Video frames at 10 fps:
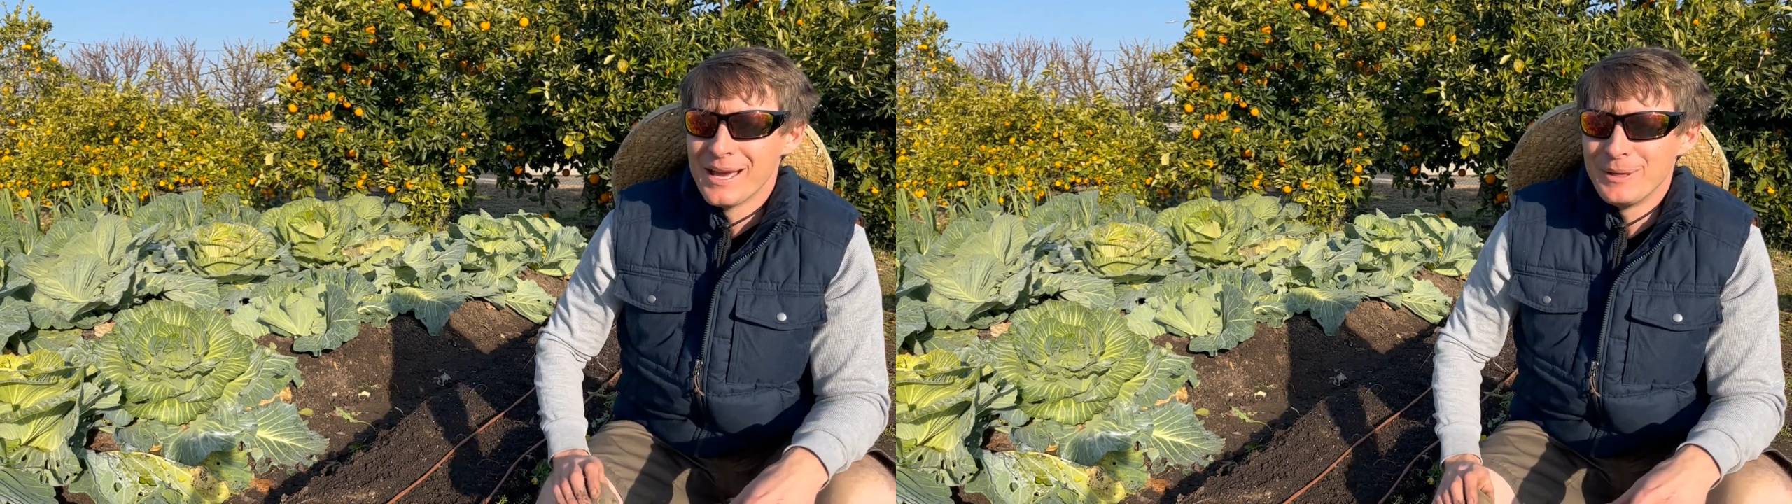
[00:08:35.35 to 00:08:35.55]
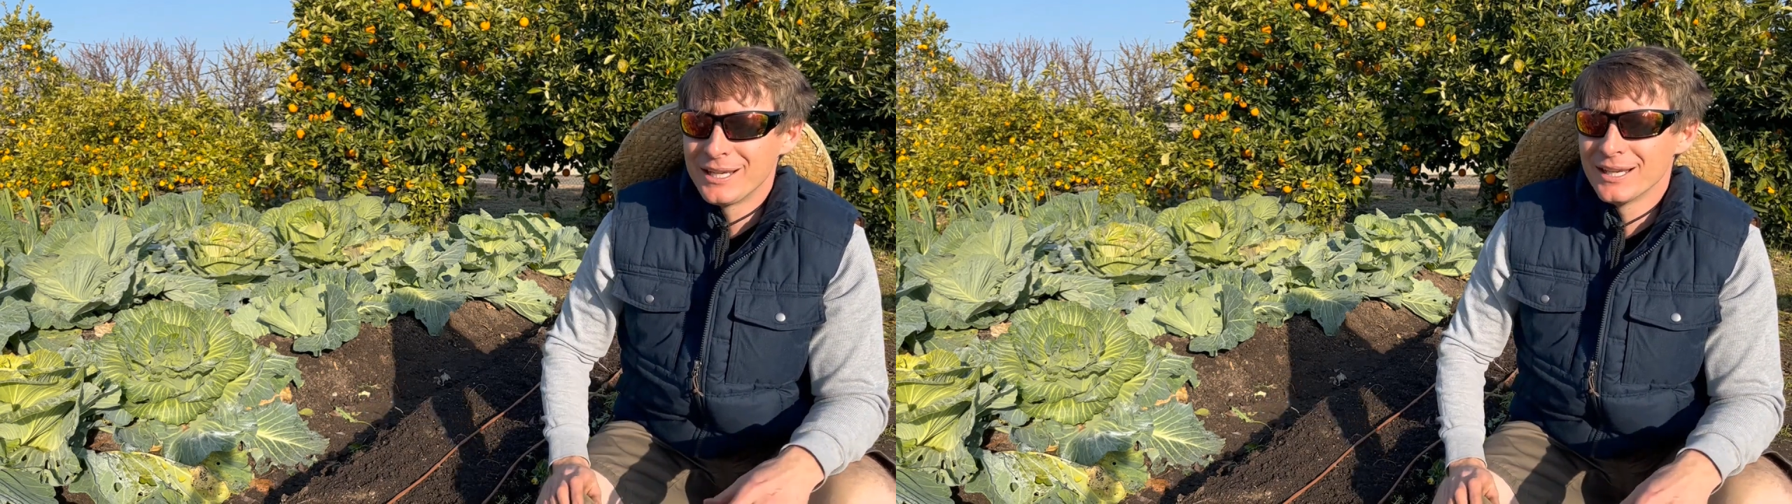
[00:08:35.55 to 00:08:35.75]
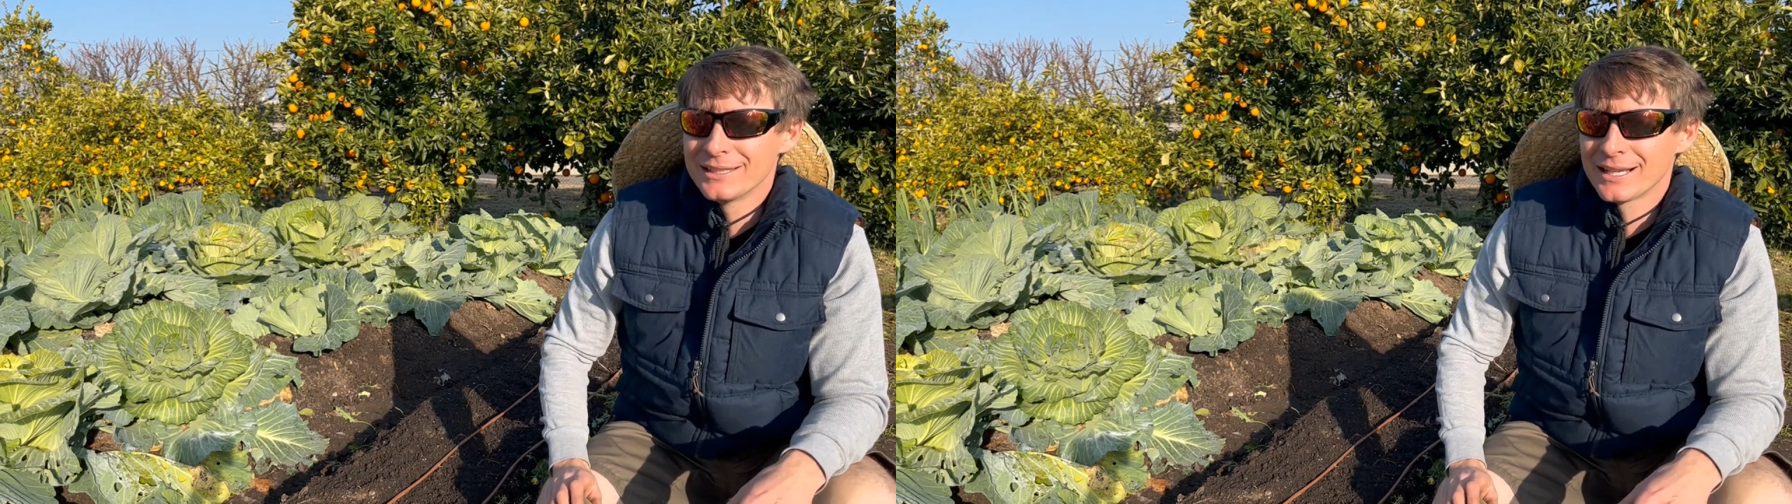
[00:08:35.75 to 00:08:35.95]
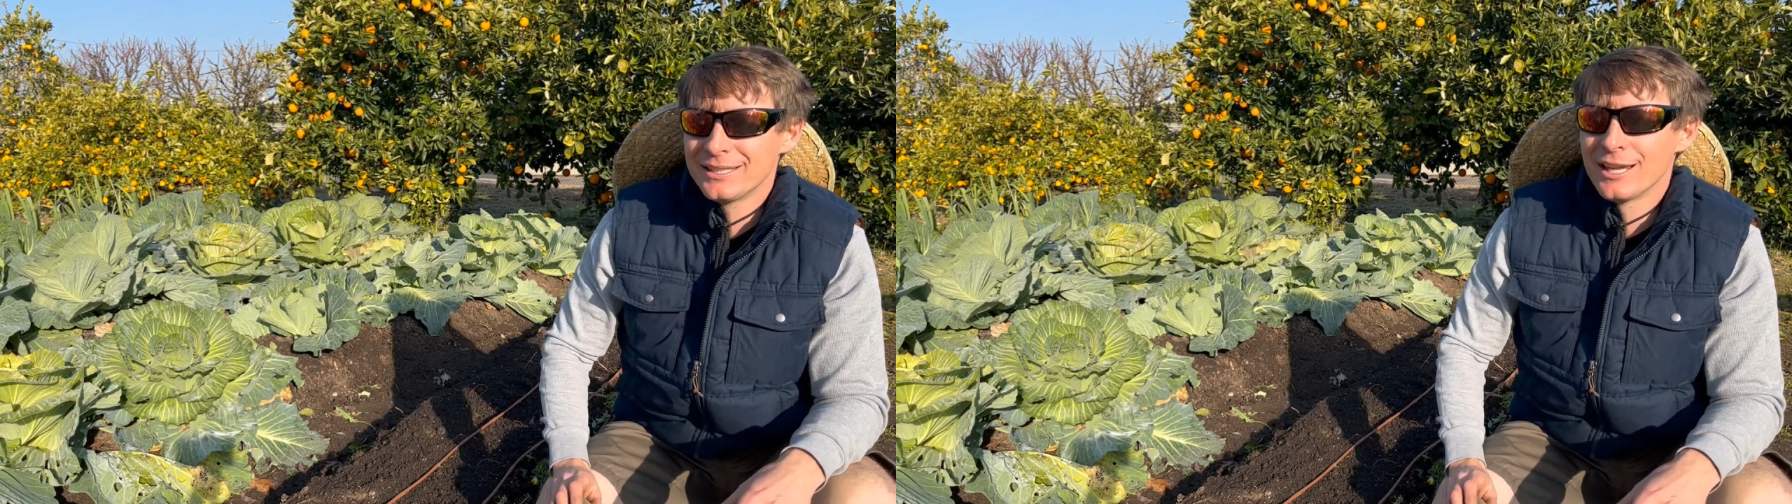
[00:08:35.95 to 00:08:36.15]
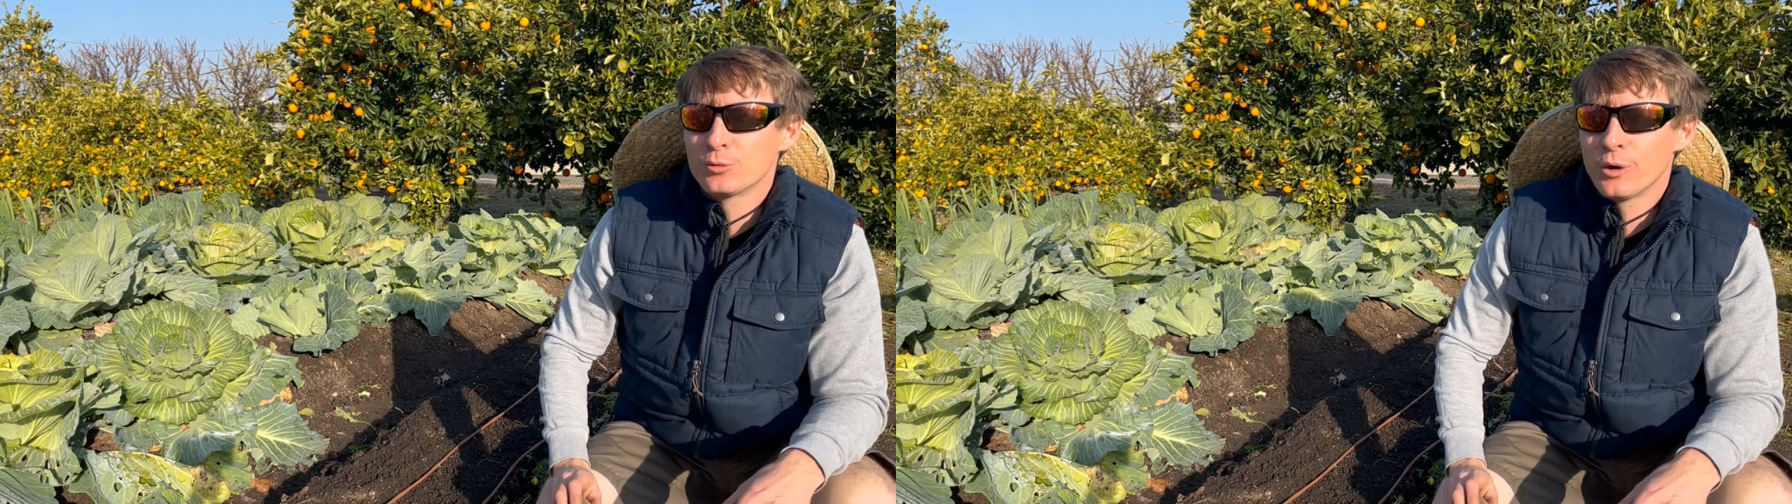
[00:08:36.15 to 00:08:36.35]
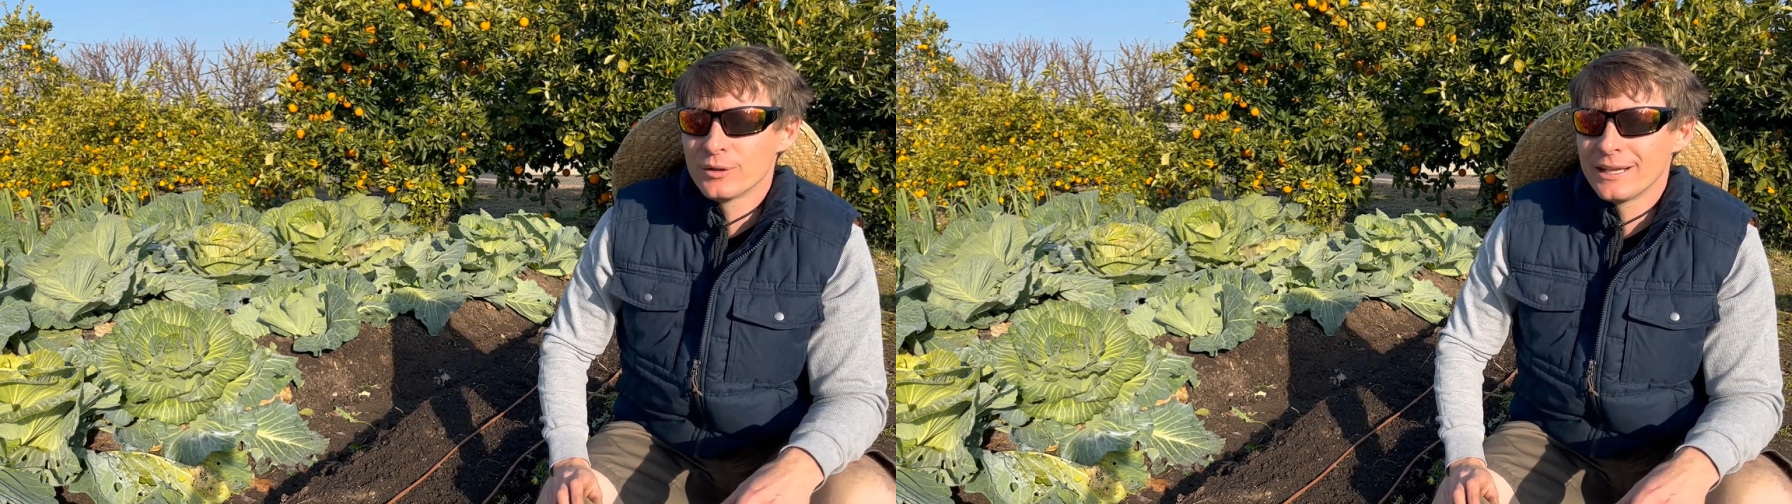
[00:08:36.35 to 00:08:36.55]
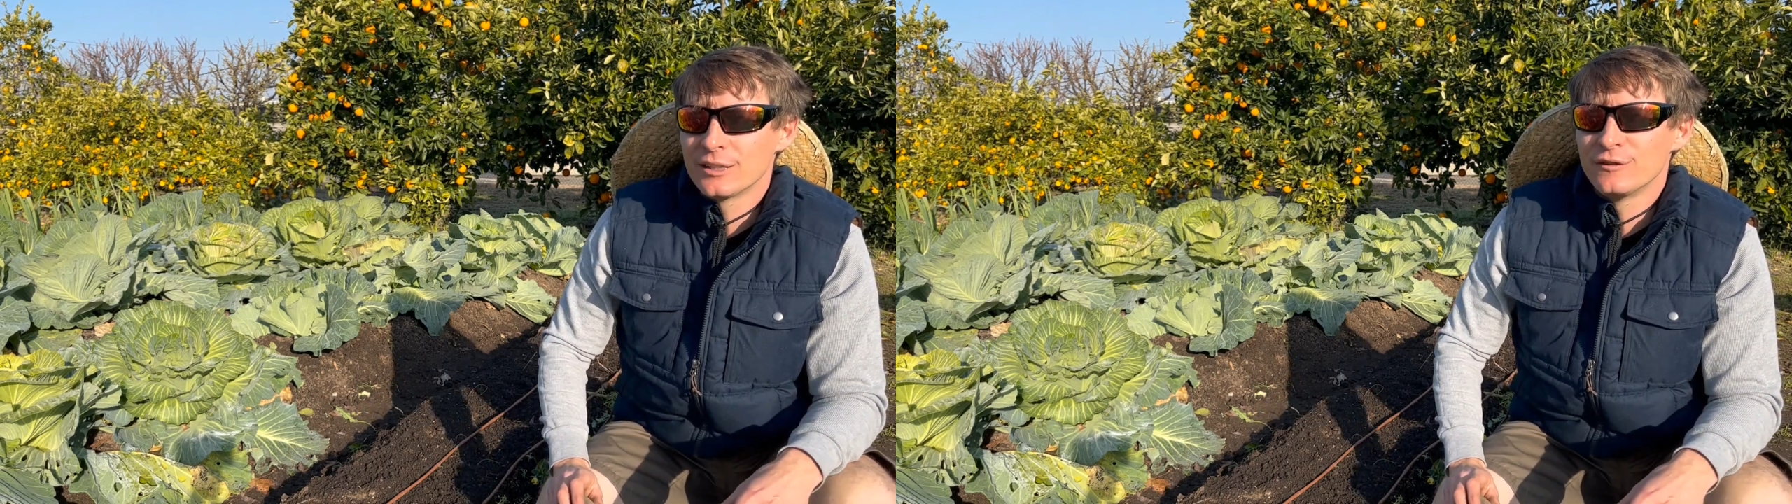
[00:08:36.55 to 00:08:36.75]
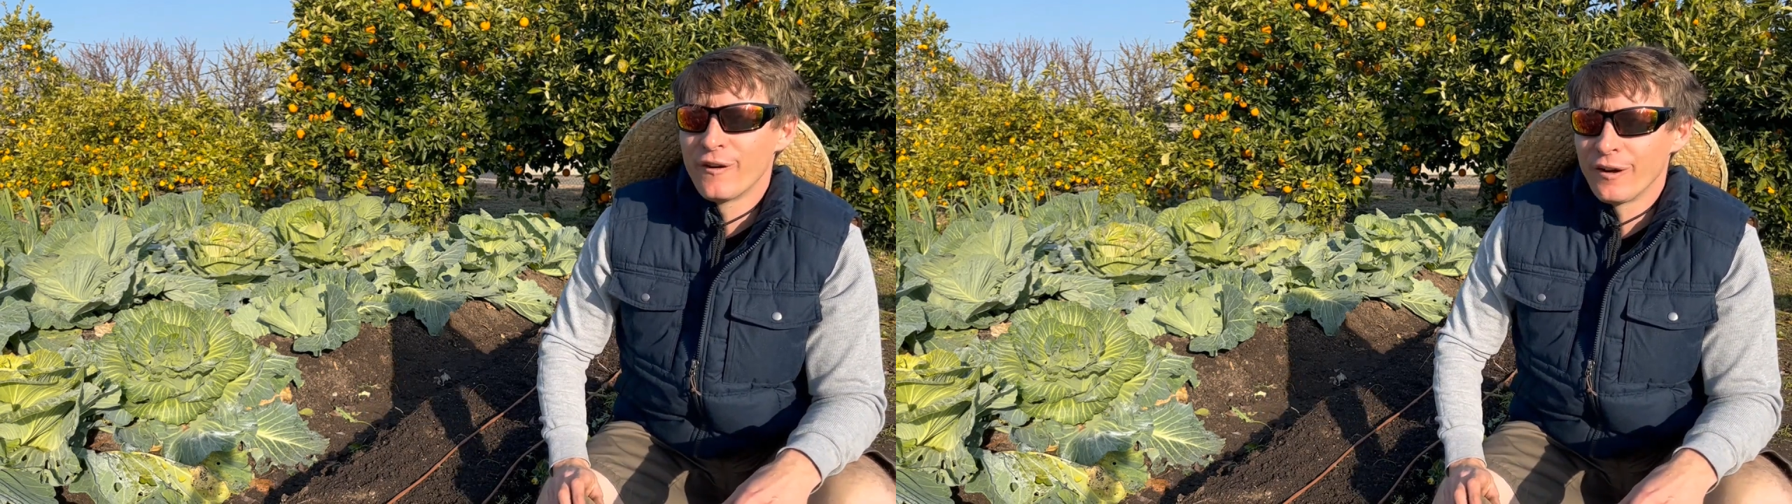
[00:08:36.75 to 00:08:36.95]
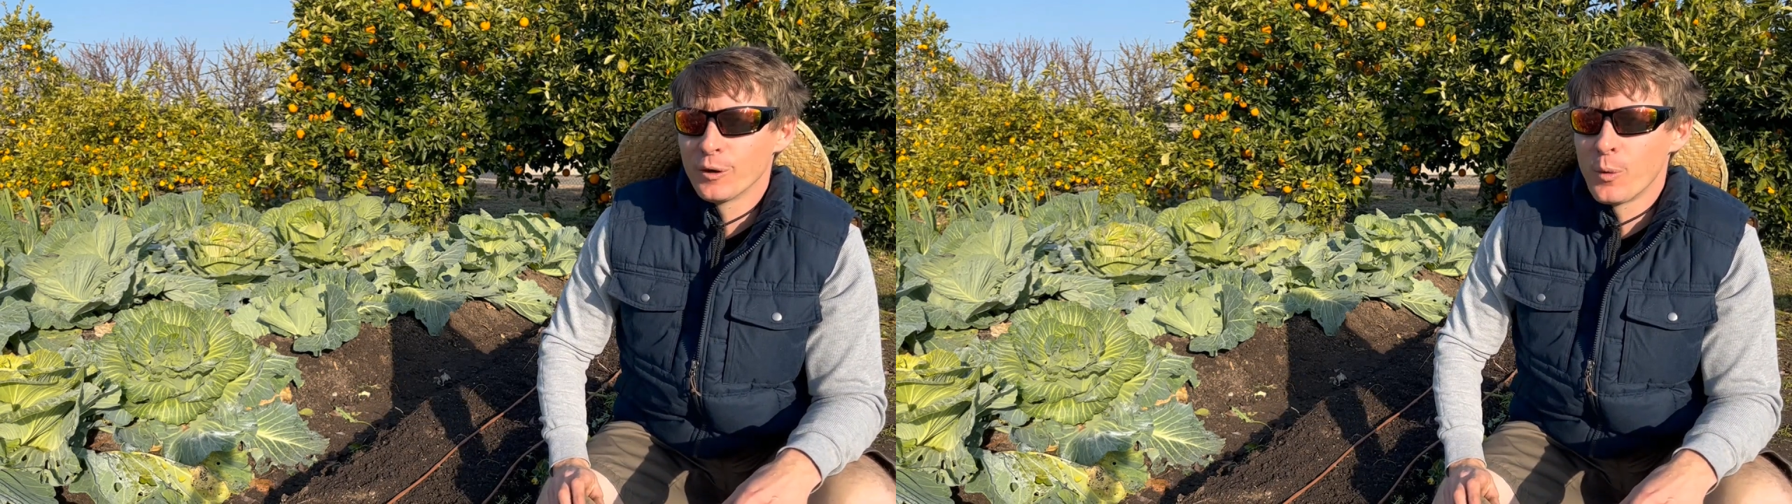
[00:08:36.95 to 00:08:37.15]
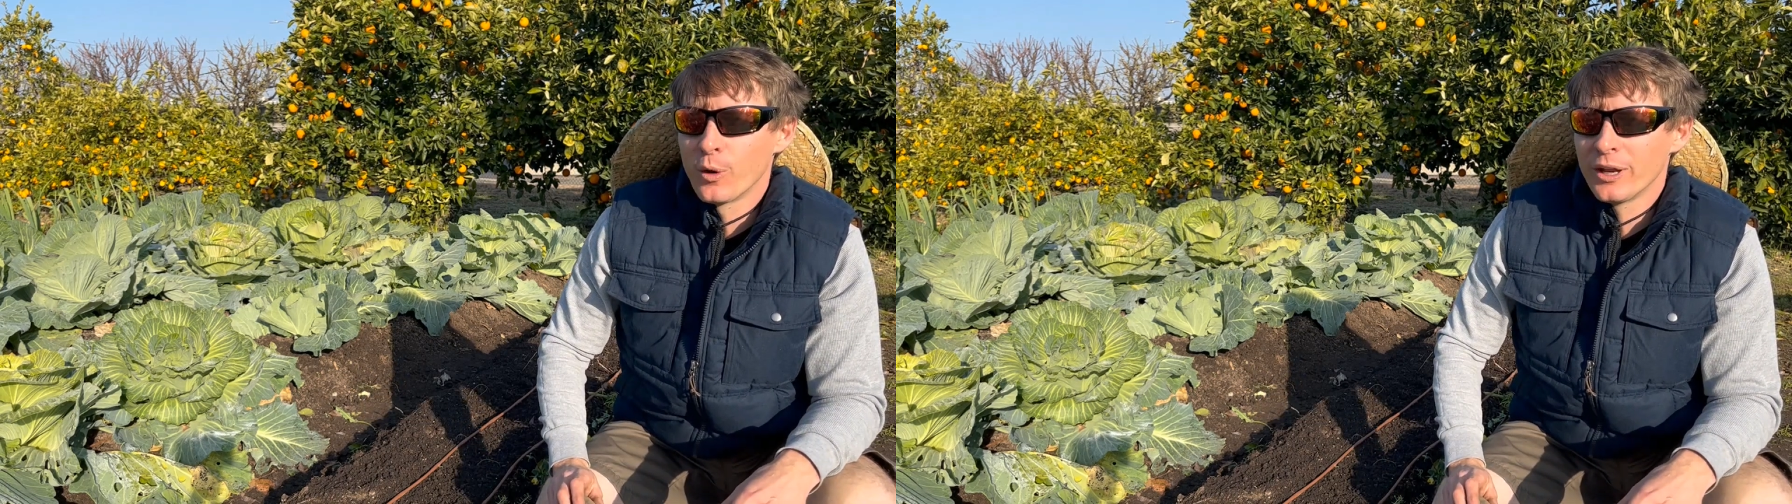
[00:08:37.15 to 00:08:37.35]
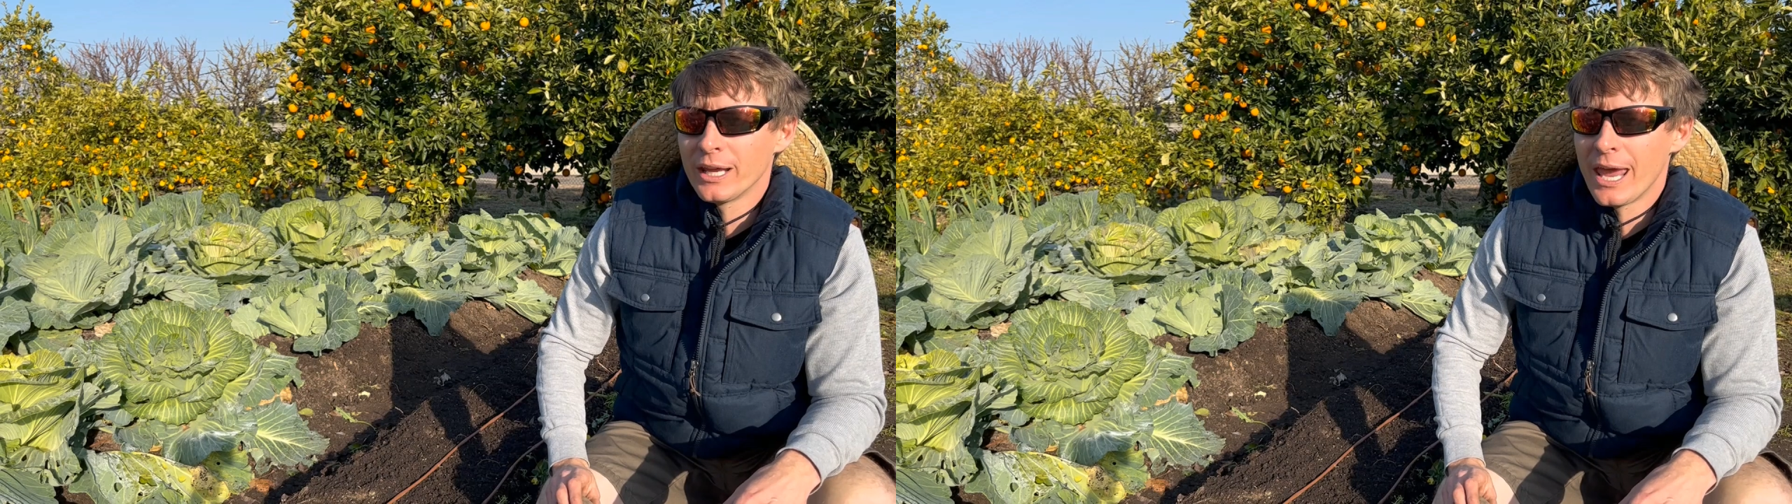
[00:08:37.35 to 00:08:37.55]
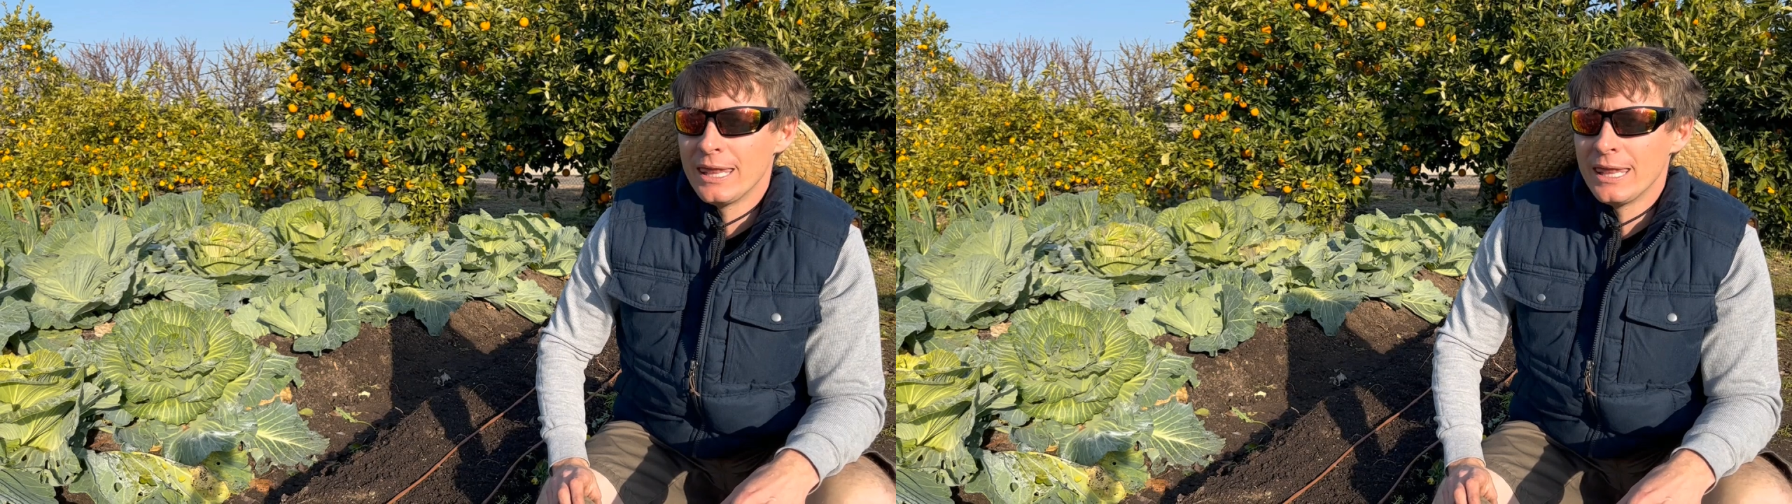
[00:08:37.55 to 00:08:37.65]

because like I said, it's one of those things that's very rewarding.